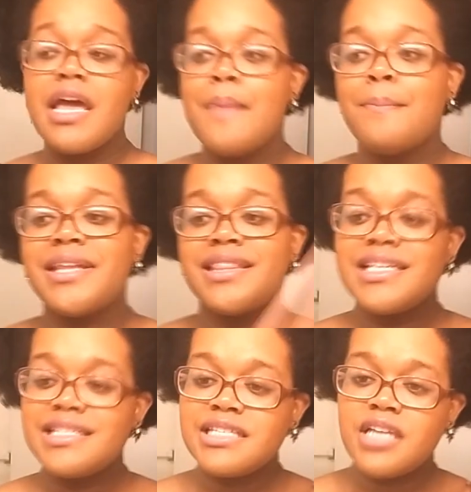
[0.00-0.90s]
But
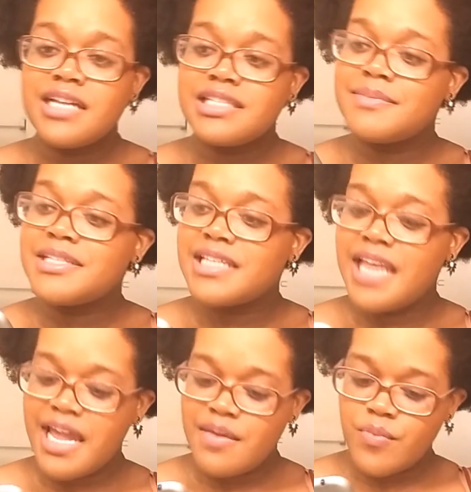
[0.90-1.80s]
this is awesome. It's
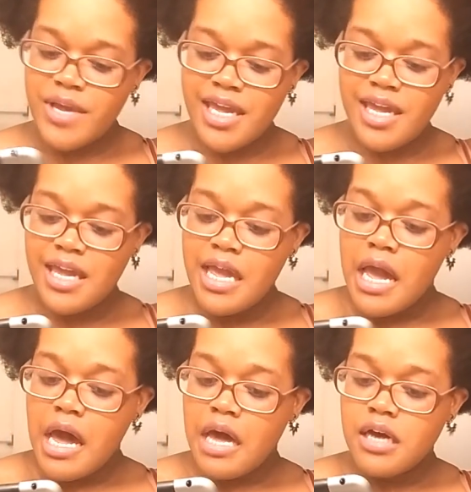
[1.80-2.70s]
lightweight.
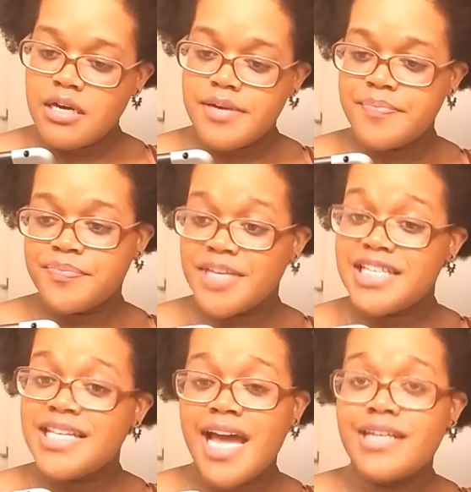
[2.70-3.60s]
Um,
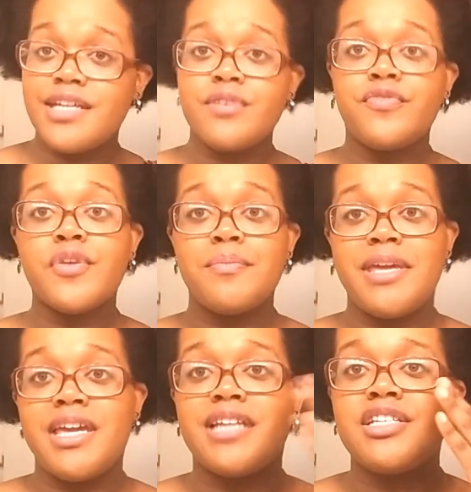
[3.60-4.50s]
it's ideal for
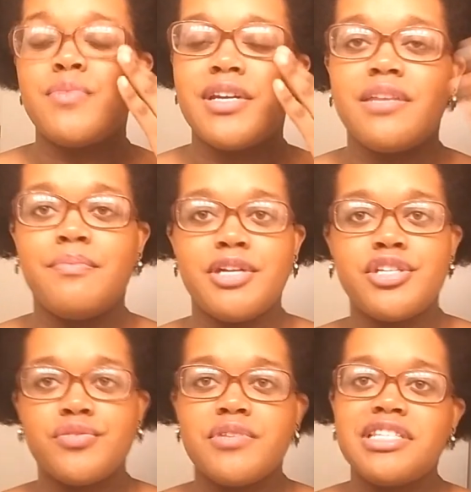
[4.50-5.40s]
me. I just wanted a bigger
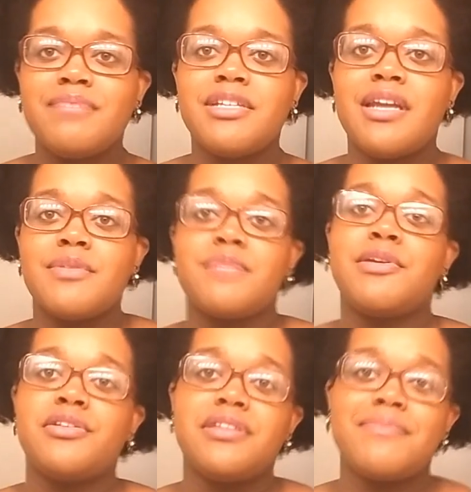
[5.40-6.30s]
screen, something that was
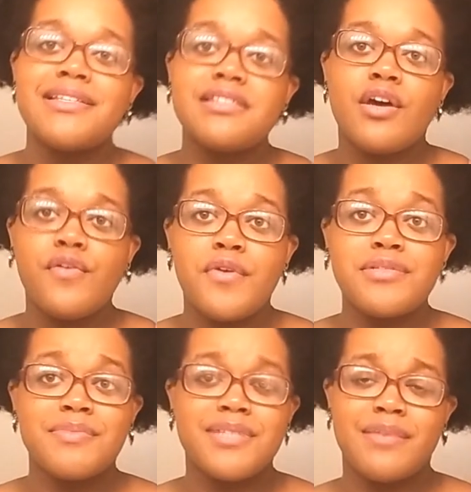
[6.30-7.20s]
bigger than my cell phone,
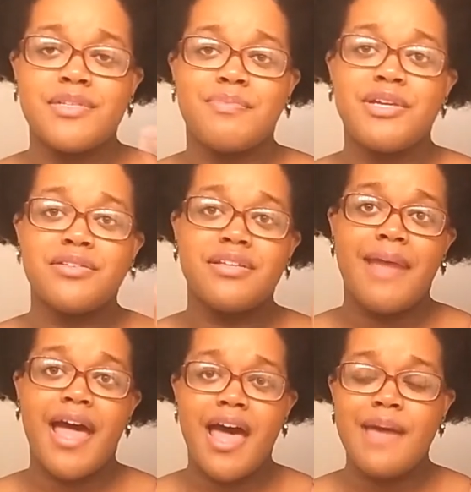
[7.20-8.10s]
something that was bigger than
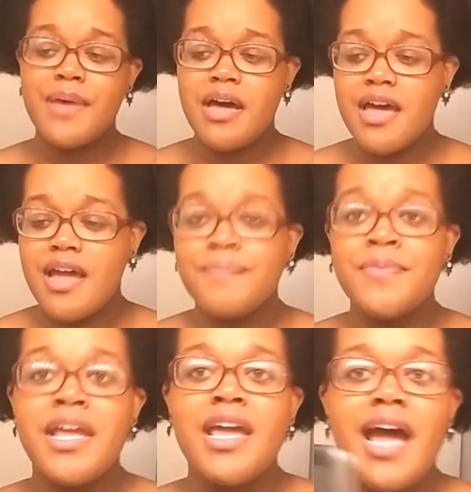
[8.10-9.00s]
my iPod.
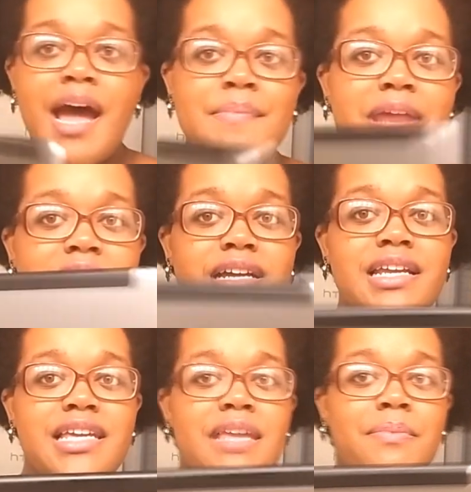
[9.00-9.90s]
I'm not going
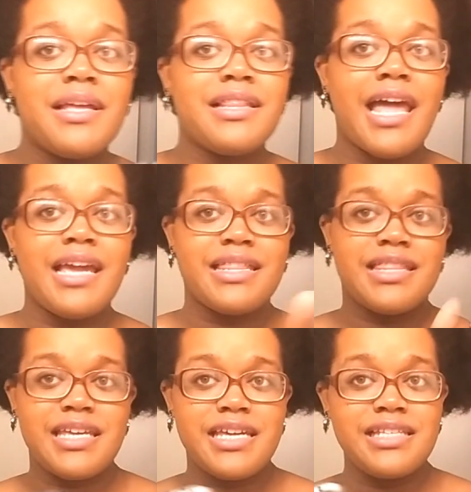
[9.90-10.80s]
to keep it like
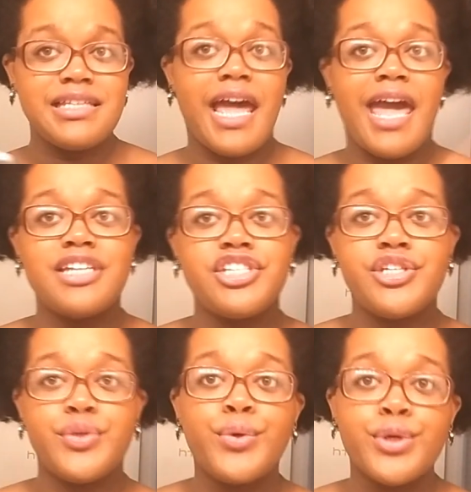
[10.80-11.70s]
this. I
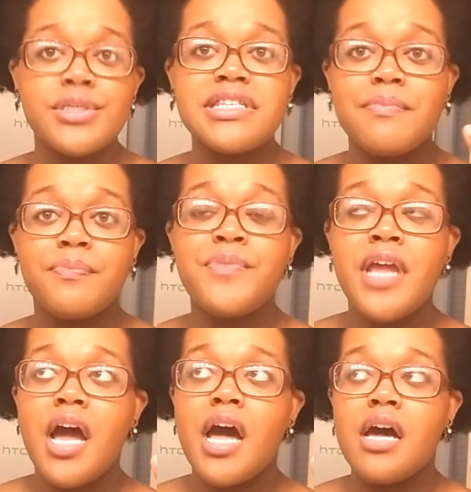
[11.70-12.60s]
actually ordered some
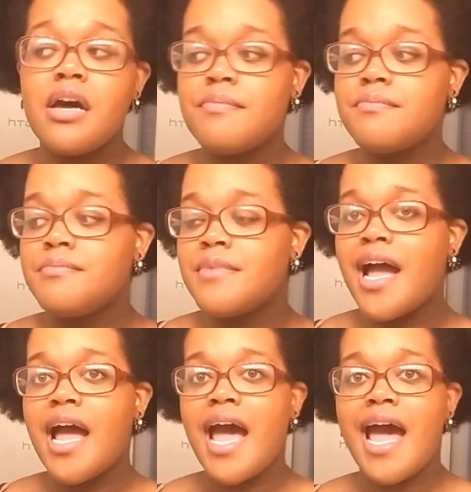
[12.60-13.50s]
um,
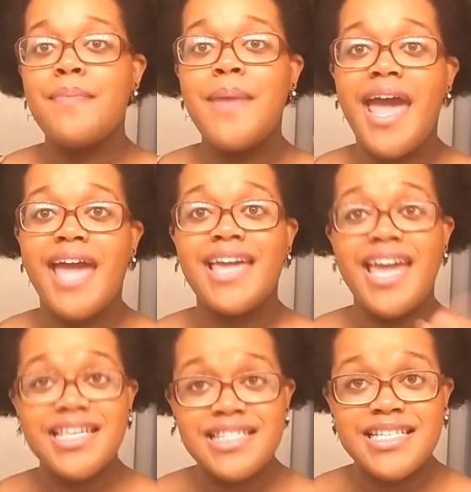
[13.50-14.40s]
iPad
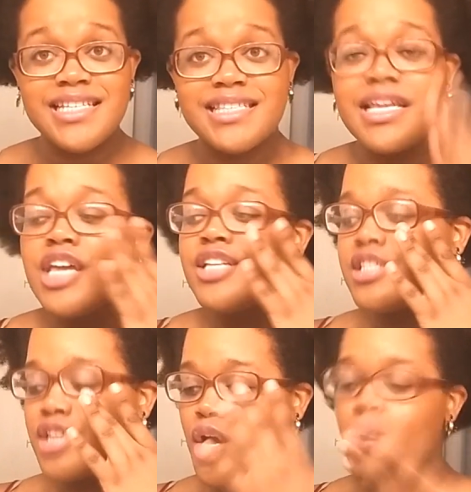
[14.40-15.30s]
cases.
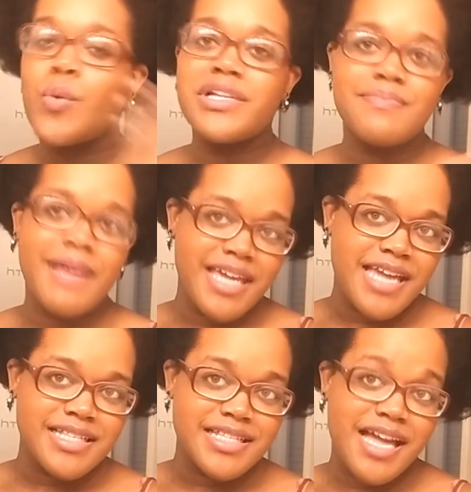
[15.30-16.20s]
So once my
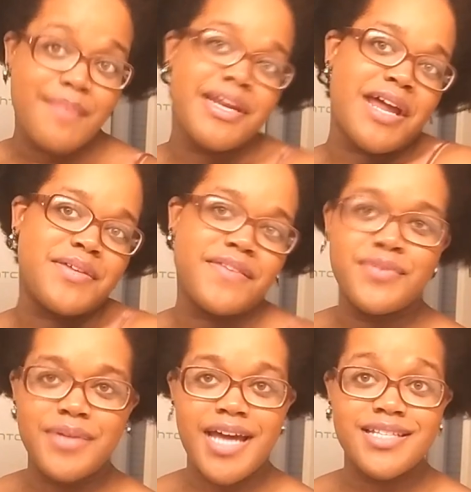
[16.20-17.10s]
cases come in, I'll give
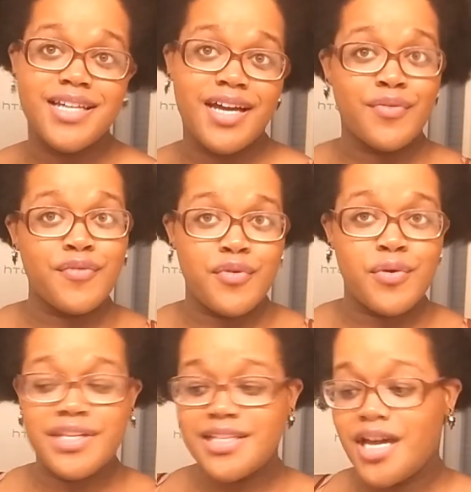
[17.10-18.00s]
you guys a, a
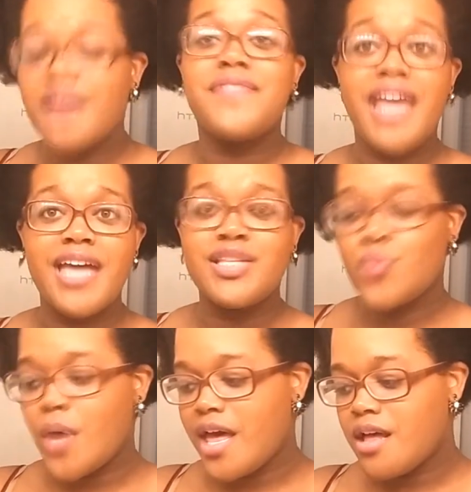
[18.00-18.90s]
review of that as
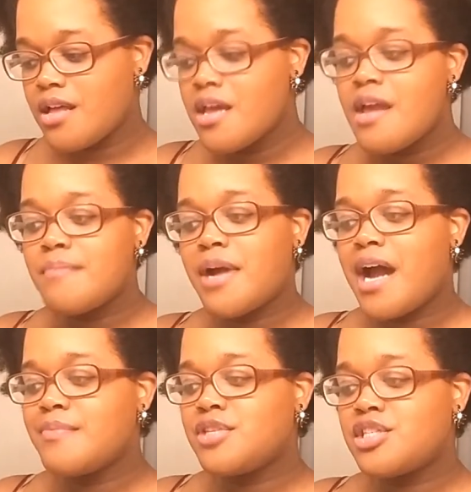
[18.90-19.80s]
well. But
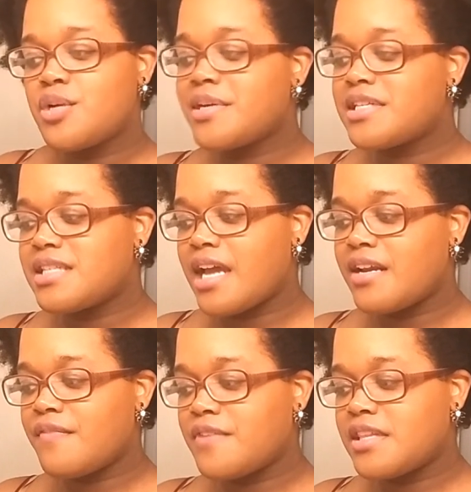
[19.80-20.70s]
I'm so
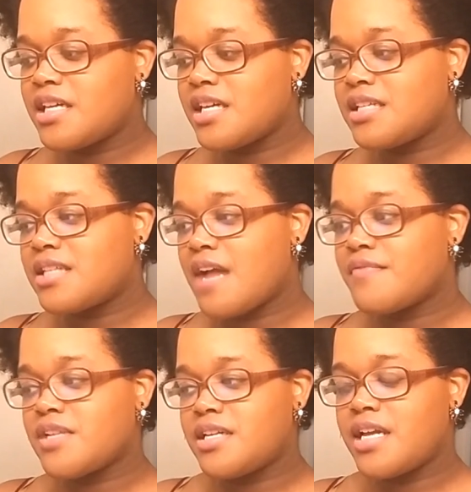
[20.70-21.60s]
excited for this. I
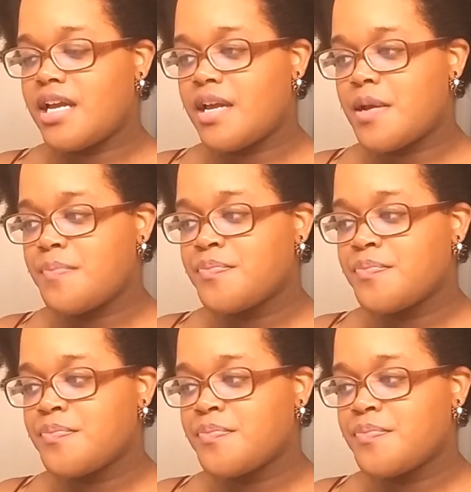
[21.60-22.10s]
really am.